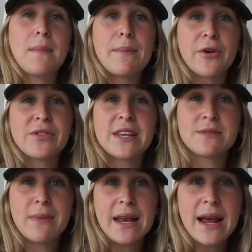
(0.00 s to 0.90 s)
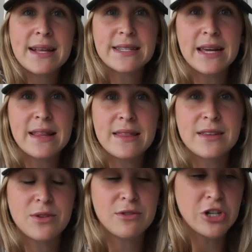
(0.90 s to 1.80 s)
My birthday is May
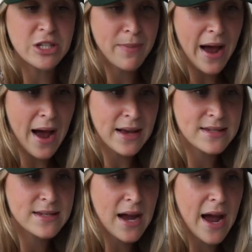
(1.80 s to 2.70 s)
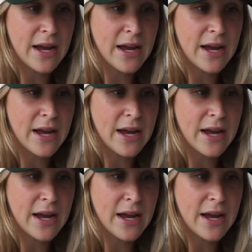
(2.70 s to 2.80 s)
19th, so it just passed.